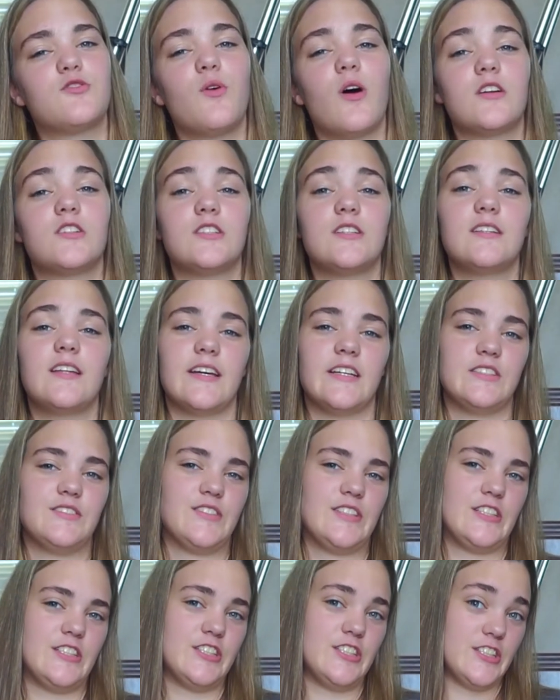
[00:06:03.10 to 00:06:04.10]
for watching. Thanks
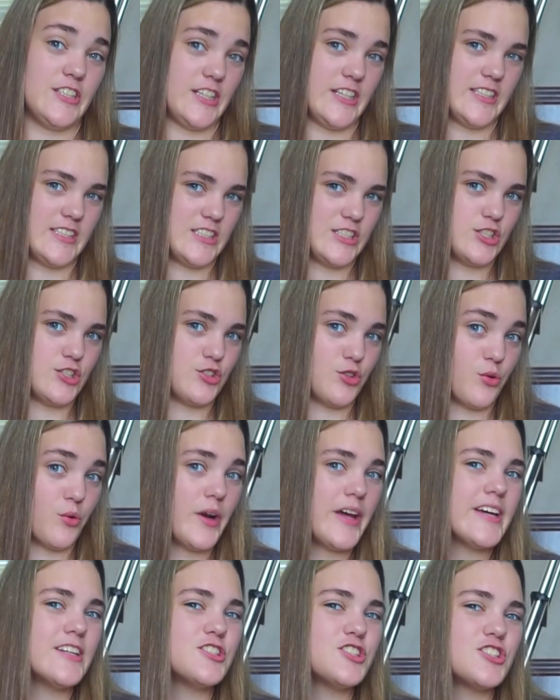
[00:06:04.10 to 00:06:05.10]
for your
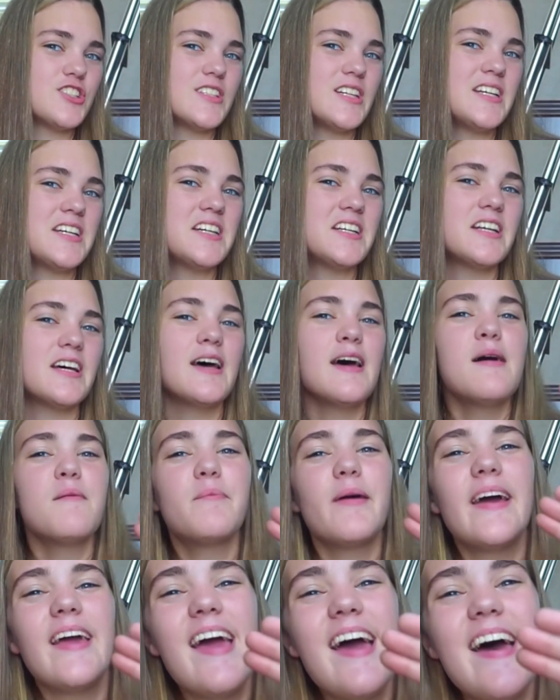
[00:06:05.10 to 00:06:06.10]
consideration. Bye,